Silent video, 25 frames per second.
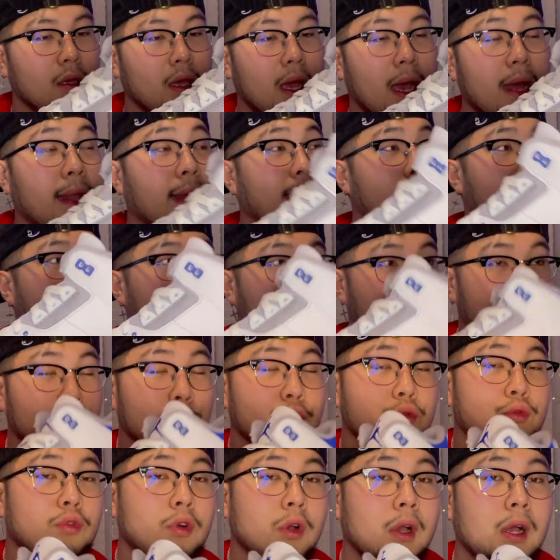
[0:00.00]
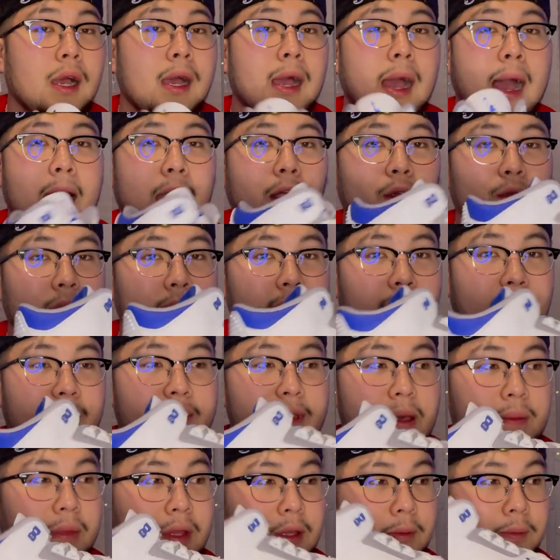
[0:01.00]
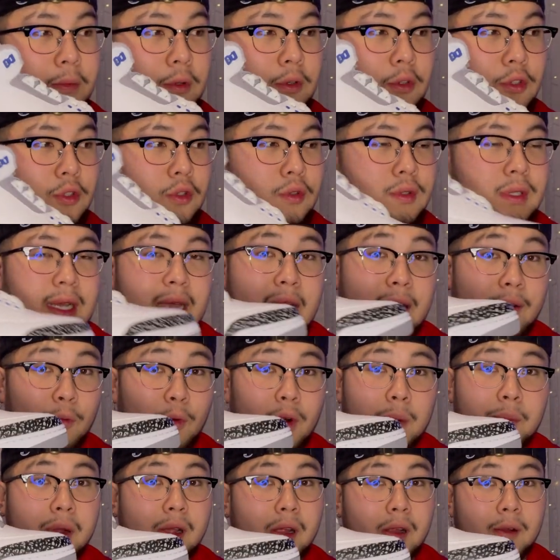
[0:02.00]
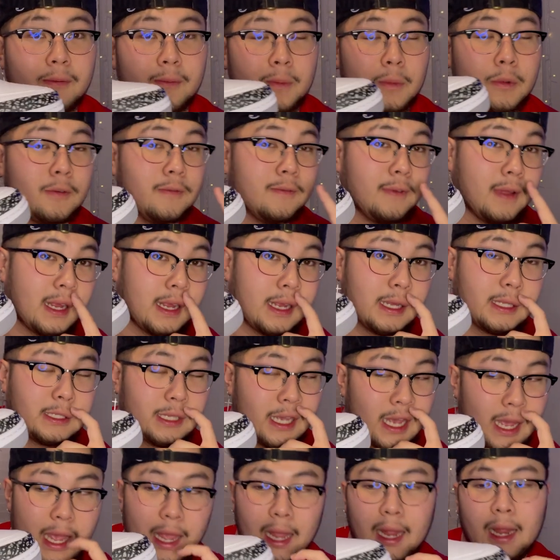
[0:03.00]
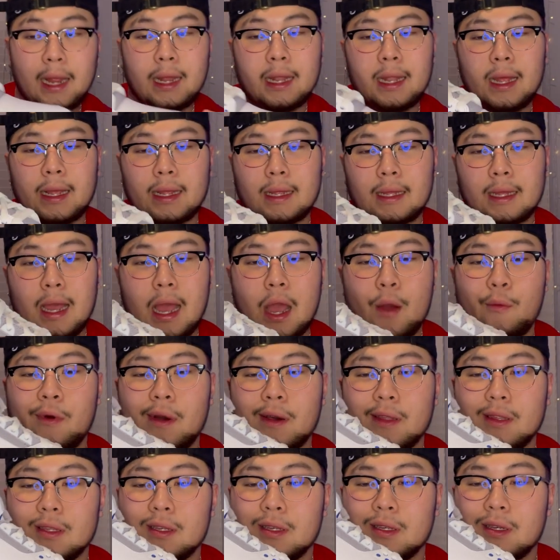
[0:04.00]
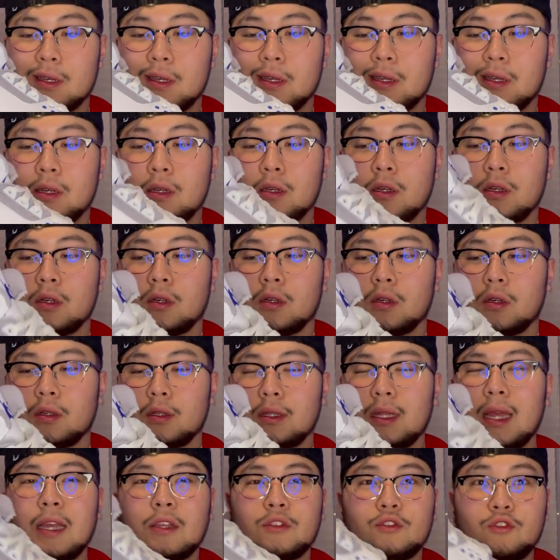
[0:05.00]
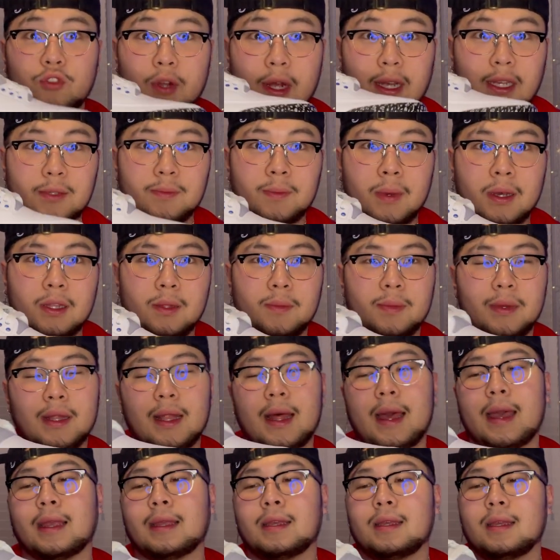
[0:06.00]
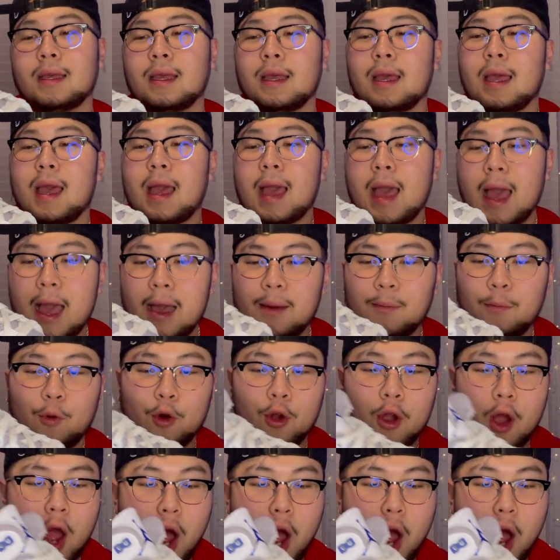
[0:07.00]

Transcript: I like the blue. I don't really have that many blue shoes. I have one pair of blue Vans, and like I want to not dress better, but like have more